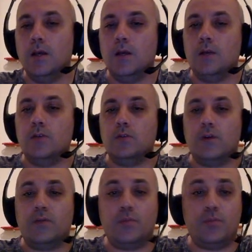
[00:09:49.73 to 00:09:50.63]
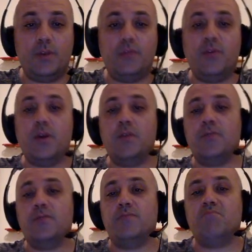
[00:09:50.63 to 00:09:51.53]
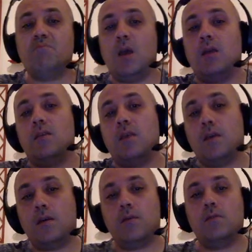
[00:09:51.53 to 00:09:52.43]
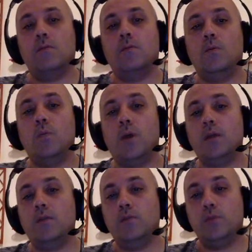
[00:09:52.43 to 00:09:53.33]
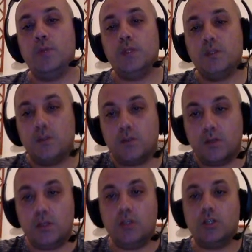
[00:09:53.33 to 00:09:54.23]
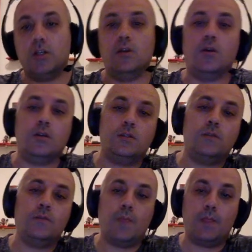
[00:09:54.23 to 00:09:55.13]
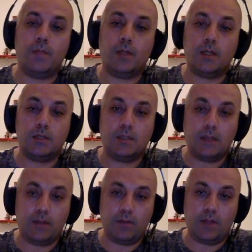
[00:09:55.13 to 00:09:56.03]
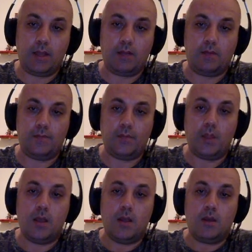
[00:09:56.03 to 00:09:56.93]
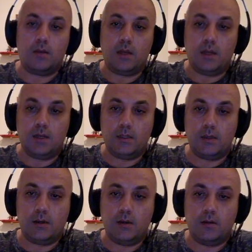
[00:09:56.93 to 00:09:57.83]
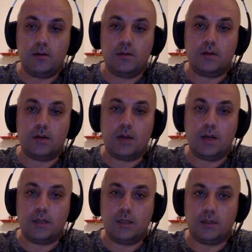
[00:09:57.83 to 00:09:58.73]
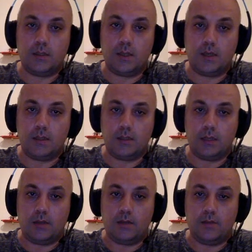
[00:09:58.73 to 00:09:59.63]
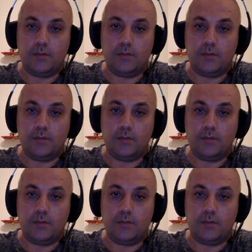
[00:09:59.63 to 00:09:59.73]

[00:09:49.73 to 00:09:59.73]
So after b5, I think white would be strategically lost. But instead of that, Nihal Sarin castled kingside.